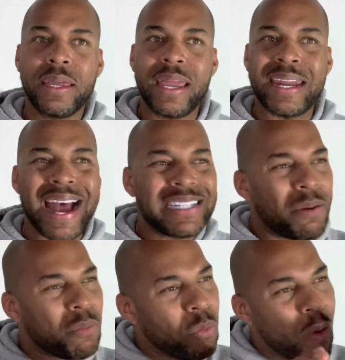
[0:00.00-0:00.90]
And as
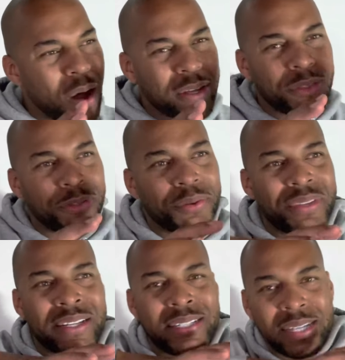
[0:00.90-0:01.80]
I'm walking through
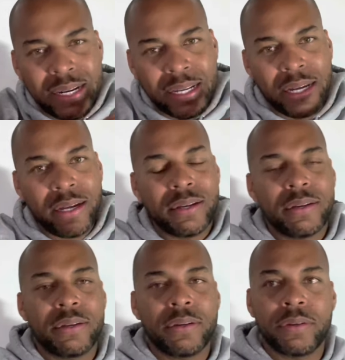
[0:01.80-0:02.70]
this city,
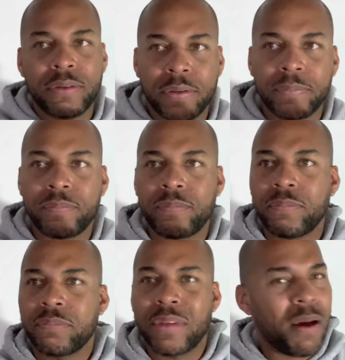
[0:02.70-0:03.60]

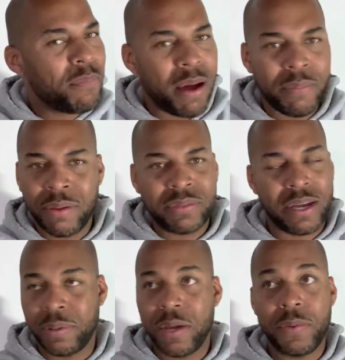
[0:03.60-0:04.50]
I'm
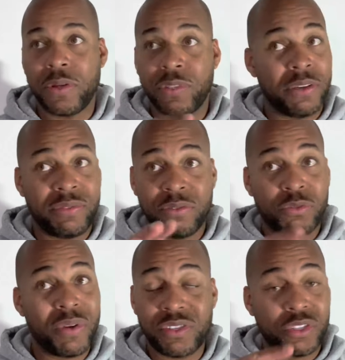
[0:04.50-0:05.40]
keeping it. It just
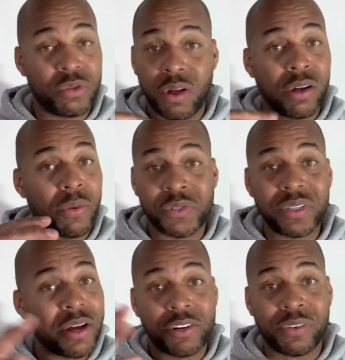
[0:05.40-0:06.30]
wasn't too long. I was only
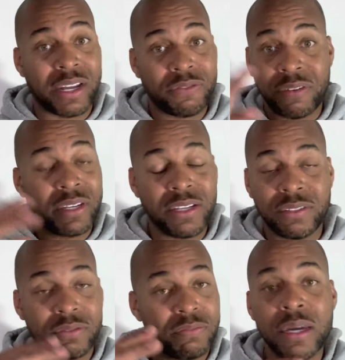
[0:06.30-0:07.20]
down there for like
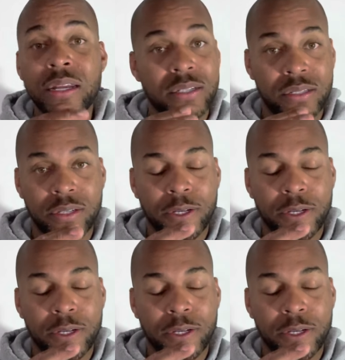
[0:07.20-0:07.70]
15 minutes.